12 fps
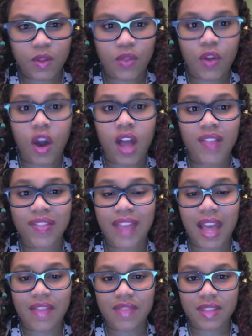thought
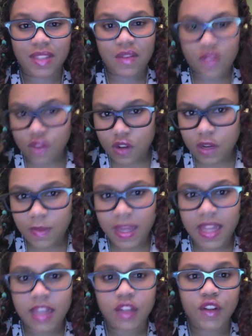that the 730
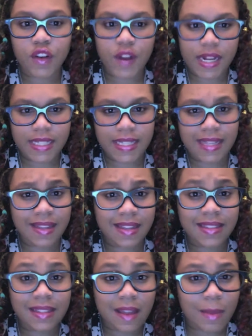meant you're crazy
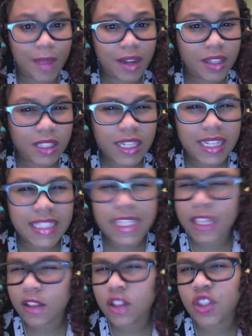because apparently it's
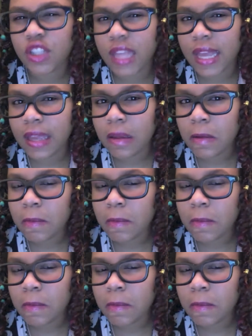English slang.